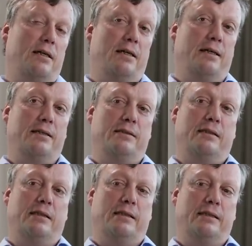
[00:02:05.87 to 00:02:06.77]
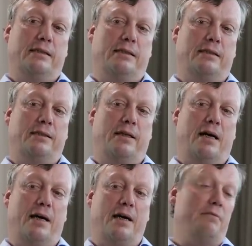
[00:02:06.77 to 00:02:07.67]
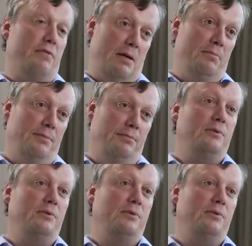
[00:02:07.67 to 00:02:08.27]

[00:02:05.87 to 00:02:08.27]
I envy him.